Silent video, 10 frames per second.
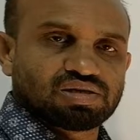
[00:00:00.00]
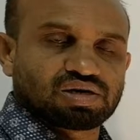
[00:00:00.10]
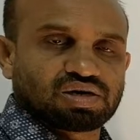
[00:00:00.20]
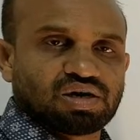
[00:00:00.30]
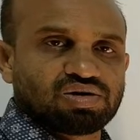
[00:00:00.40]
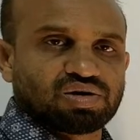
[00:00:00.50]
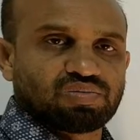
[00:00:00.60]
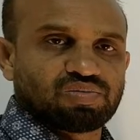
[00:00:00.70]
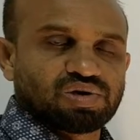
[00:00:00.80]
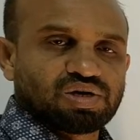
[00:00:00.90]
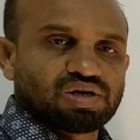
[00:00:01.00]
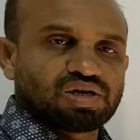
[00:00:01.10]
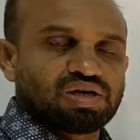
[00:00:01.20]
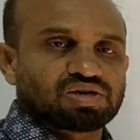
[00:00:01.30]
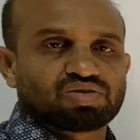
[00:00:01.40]
a kind of
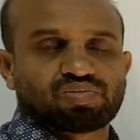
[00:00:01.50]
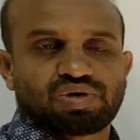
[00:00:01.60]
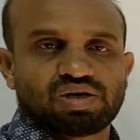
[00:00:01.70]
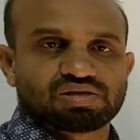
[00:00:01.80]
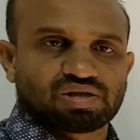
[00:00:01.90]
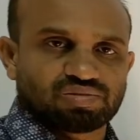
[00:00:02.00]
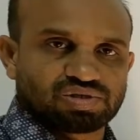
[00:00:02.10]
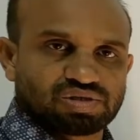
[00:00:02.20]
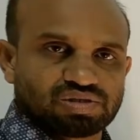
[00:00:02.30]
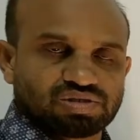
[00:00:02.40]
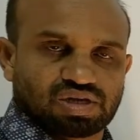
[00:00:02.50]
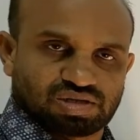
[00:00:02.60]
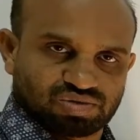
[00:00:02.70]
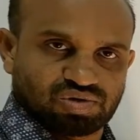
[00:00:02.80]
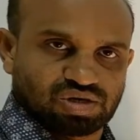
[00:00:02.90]
electrophilic substance
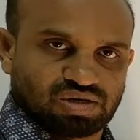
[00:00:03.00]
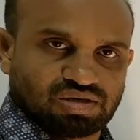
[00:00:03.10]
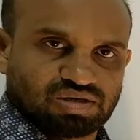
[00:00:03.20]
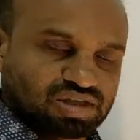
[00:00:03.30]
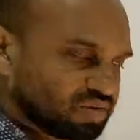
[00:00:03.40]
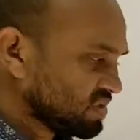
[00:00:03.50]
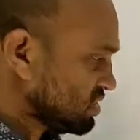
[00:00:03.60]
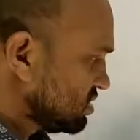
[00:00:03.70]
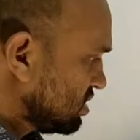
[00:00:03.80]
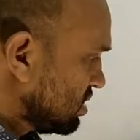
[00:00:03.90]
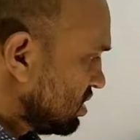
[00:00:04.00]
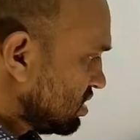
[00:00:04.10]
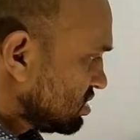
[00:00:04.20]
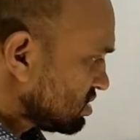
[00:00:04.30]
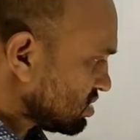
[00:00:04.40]
as well. That means
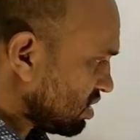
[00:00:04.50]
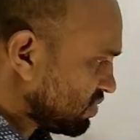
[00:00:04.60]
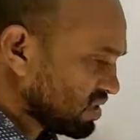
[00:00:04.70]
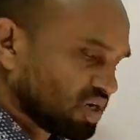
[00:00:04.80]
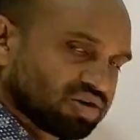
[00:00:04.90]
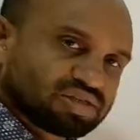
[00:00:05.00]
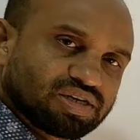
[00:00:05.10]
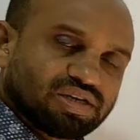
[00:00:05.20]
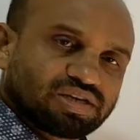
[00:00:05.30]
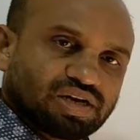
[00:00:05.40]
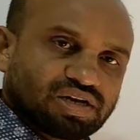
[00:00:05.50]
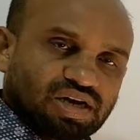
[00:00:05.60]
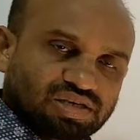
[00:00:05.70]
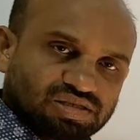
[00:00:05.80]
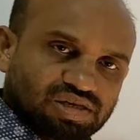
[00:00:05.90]
sulfur dioxide can
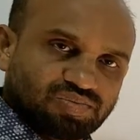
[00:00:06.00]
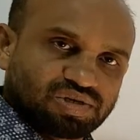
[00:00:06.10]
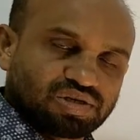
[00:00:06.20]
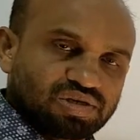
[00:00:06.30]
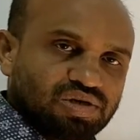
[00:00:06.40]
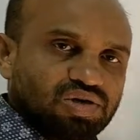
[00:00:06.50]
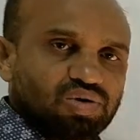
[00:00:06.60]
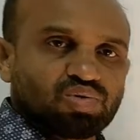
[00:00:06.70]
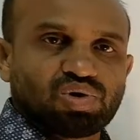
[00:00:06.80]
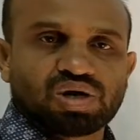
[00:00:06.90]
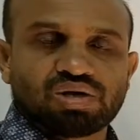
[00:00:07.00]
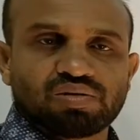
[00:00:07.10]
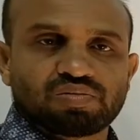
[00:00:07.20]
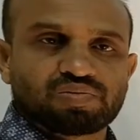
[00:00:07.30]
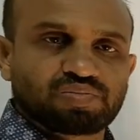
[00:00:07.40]
accept
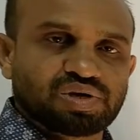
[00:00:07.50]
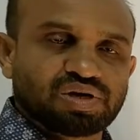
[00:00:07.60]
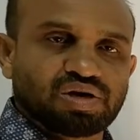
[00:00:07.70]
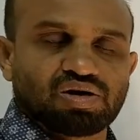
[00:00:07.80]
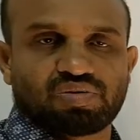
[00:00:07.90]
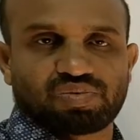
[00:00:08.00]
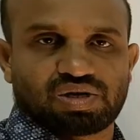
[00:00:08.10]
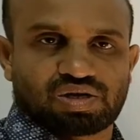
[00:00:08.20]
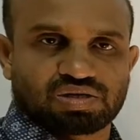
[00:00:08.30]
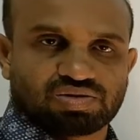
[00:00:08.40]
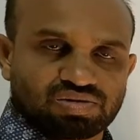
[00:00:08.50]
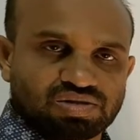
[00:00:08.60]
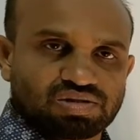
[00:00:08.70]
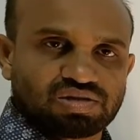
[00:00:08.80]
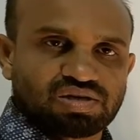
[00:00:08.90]
one pair of
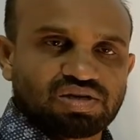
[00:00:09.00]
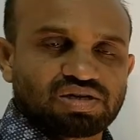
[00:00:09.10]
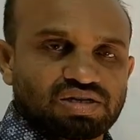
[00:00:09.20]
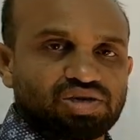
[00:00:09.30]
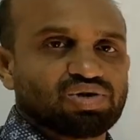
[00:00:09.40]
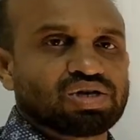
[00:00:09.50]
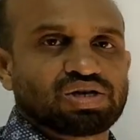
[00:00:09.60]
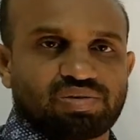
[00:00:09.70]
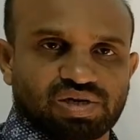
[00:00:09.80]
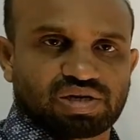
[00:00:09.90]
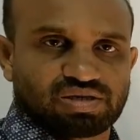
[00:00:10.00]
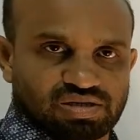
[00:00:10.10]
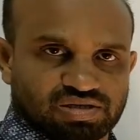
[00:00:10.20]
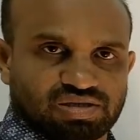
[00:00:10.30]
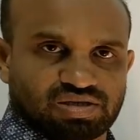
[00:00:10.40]
electrons during chemical
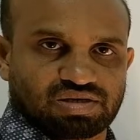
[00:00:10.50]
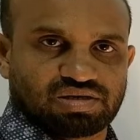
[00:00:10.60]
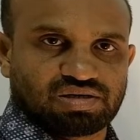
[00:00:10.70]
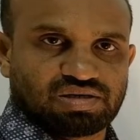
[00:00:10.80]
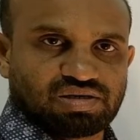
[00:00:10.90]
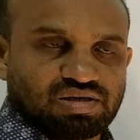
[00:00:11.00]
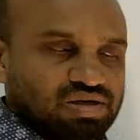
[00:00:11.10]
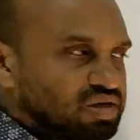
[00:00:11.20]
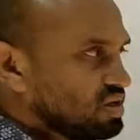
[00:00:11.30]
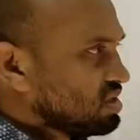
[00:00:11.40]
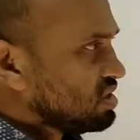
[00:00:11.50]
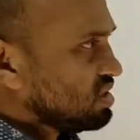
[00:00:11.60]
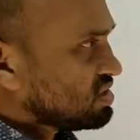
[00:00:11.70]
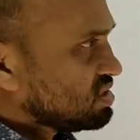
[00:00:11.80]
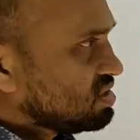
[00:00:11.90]
reaction.
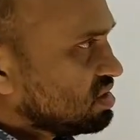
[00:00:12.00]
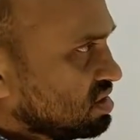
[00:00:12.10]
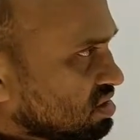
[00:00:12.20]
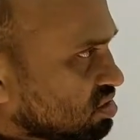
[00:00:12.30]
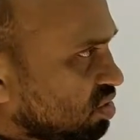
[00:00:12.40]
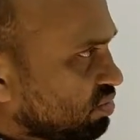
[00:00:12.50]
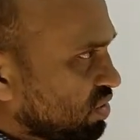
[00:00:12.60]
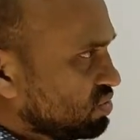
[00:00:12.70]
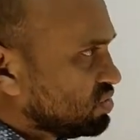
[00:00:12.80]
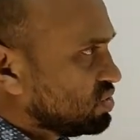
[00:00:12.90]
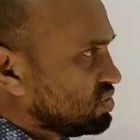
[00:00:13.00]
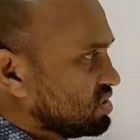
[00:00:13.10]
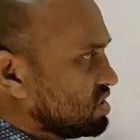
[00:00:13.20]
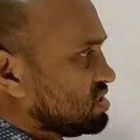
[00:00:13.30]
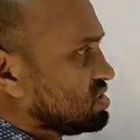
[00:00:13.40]
Let's see another compound,
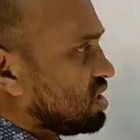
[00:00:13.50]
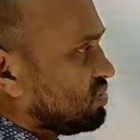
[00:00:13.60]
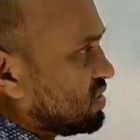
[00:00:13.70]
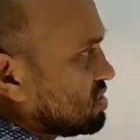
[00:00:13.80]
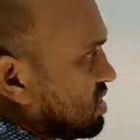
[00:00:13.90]
that is sulfur